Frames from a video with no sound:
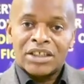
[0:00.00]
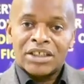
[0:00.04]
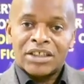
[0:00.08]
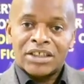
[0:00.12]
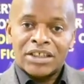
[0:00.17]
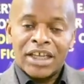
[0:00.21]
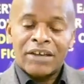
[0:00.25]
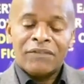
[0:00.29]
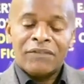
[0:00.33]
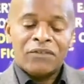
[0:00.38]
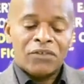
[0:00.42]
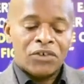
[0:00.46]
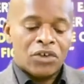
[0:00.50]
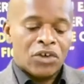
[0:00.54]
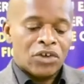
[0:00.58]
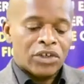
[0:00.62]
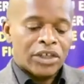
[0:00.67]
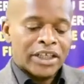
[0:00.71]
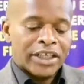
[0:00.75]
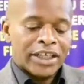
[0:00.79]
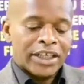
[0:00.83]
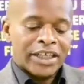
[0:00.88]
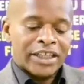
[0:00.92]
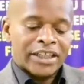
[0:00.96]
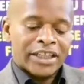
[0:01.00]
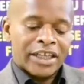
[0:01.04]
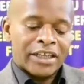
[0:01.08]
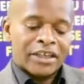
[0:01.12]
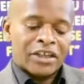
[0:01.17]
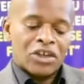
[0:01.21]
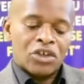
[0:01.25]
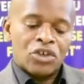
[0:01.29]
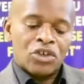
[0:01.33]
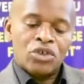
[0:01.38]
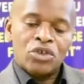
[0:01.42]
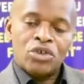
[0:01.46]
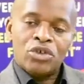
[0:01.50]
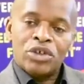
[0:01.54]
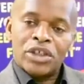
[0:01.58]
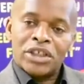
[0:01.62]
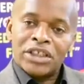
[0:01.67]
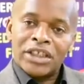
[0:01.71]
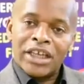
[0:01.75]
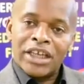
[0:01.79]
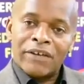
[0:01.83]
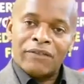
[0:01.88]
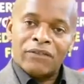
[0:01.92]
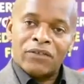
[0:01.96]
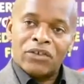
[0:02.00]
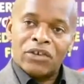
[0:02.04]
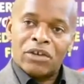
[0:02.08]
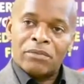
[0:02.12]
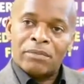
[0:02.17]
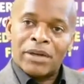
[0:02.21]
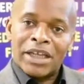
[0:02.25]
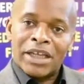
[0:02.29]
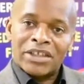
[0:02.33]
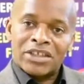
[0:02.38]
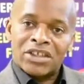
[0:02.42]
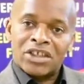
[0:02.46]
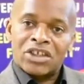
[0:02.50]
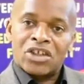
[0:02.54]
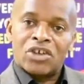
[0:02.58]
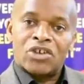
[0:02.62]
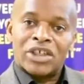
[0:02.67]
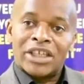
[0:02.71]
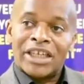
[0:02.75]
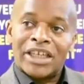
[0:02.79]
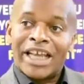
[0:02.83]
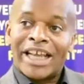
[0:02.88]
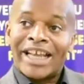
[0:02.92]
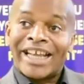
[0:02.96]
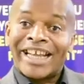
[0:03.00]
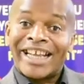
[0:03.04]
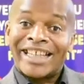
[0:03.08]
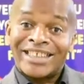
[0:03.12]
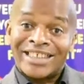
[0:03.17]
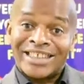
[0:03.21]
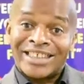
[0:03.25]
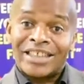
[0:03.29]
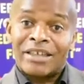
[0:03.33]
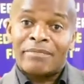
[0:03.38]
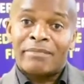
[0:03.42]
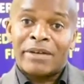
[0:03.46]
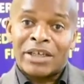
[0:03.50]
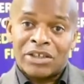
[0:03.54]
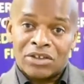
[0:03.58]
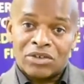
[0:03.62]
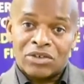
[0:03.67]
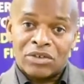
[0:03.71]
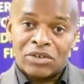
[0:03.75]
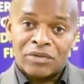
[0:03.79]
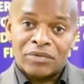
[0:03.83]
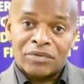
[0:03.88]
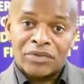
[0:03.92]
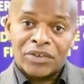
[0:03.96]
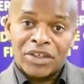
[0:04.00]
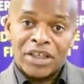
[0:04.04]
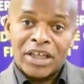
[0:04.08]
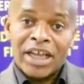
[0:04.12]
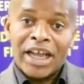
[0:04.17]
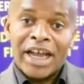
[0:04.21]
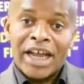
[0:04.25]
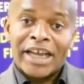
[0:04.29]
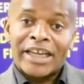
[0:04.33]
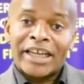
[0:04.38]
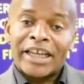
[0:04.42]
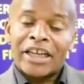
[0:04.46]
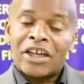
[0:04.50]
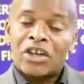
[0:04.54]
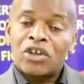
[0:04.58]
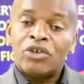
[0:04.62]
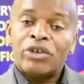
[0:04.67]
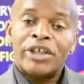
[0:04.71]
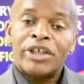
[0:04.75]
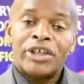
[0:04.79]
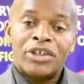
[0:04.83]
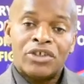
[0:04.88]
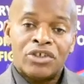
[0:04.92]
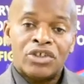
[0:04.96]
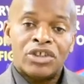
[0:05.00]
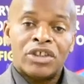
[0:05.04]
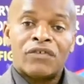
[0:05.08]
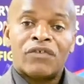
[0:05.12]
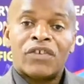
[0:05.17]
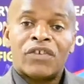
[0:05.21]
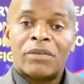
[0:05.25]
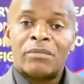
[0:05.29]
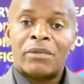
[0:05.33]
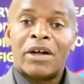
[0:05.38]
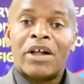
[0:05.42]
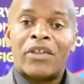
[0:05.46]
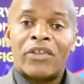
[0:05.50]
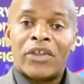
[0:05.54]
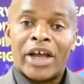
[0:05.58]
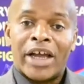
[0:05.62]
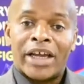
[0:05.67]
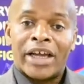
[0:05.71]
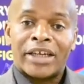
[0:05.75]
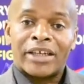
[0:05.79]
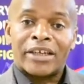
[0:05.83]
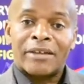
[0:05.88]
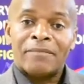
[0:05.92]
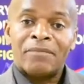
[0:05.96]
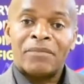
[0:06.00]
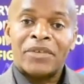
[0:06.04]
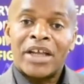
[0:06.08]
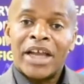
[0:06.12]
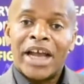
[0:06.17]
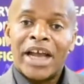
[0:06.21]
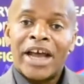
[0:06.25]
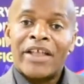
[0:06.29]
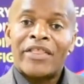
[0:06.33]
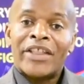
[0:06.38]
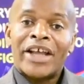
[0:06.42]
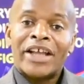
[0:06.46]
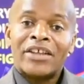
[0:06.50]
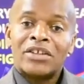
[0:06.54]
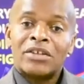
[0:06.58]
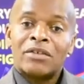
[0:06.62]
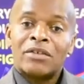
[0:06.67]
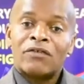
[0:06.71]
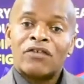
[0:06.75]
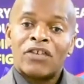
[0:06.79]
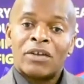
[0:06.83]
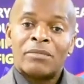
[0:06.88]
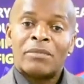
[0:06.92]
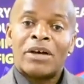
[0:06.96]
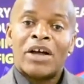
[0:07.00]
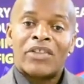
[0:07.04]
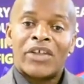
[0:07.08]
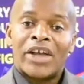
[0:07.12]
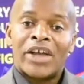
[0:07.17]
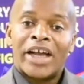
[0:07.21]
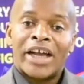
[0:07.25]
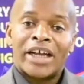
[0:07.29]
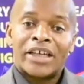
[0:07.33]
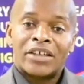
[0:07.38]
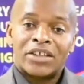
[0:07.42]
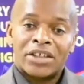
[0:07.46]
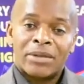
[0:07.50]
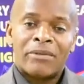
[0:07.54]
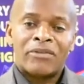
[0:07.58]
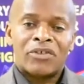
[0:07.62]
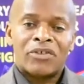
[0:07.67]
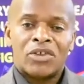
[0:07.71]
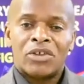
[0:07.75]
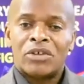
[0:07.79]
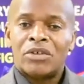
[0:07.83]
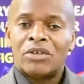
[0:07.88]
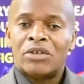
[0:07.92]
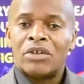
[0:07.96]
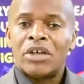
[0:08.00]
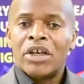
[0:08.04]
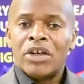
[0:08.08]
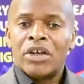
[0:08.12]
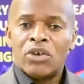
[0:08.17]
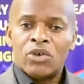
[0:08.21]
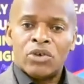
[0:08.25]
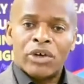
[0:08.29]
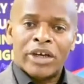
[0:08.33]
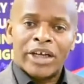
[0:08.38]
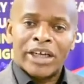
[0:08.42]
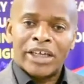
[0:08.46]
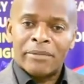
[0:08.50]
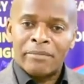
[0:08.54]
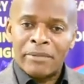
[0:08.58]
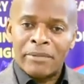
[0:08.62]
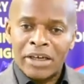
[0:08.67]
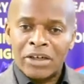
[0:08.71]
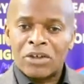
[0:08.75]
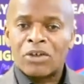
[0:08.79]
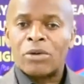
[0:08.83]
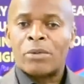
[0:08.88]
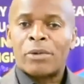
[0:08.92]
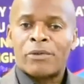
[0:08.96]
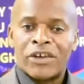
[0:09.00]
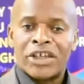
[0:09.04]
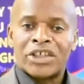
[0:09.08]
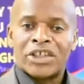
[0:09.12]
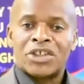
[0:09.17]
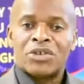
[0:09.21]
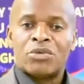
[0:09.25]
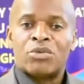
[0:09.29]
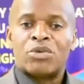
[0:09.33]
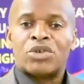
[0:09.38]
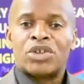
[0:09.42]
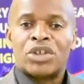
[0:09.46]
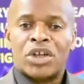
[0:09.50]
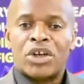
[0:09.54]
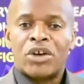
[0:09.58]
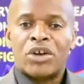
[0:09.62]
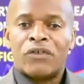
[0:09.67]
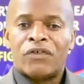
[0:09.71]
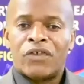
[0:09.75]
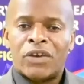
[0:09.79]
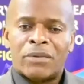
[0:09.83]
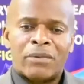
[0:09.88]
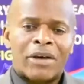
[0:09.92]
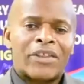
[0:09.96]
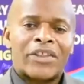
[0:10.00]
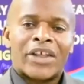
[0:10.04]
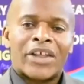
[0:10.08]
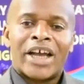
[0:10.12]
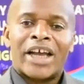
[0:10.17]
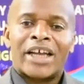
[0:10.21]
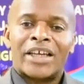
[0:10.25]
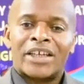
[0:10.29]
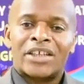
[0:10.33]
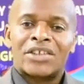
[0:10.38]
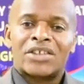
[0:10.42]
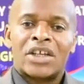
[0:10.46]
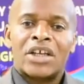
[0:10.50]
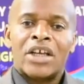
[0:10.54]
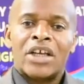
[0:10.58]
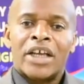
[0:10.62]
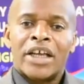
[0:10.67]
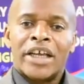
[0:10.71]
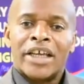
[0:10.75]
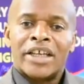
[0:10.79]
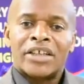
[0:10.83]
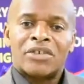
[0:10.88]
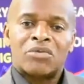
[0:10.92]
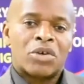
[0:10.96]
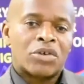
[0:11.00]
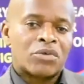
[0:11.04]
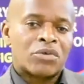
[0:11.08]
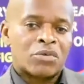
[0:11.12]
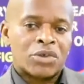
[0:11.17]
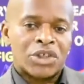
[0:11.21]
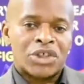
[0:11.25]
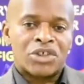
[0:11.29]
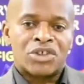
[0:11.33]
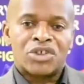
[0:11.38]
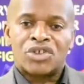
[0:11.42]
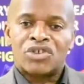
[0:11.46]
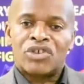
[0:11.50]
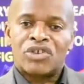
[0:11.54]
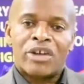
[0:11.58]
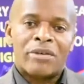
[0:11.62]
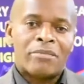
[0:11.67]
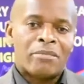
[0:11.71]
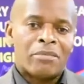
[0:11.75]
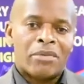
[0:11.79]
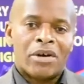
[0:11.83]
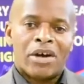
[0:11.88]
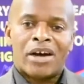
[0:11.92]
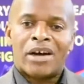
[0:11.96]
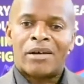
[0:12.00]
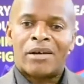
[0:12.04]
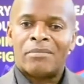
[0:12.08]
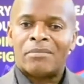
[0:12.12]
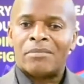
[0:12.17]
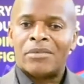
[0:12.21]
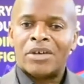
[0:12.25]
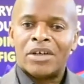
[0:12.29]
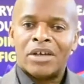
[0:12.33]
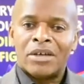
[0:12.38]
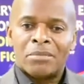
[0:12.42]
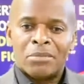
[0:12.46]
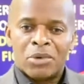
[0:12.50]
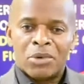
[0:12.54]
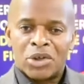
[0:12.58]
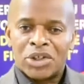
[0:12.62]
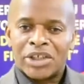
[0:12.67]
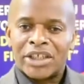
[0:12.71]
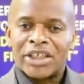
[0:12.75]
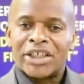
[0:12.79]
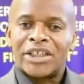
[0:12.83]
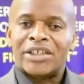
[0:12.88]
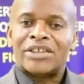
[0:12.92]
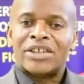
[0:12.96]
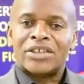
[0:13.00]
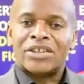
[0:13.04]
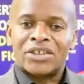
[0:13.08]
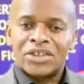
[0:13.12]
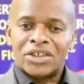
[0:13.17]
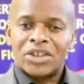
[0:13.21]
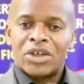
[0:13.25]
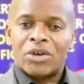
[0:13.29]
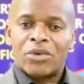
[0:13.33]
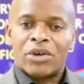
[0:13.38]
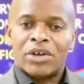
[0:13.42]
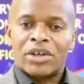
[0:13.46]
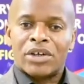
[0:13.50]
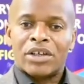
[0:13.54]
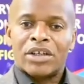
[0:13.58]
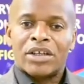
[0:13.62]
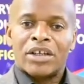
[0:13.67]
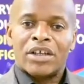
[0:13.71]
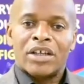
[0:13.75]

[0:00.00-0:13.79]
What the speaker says: Teflon, they glue the Teflon plastic coating against the metal. And they glue it using formaldehyde. And that's formaldehyde. Some of you who are in the medical profession know formaldehyde is what we use to embalm bodies and so on.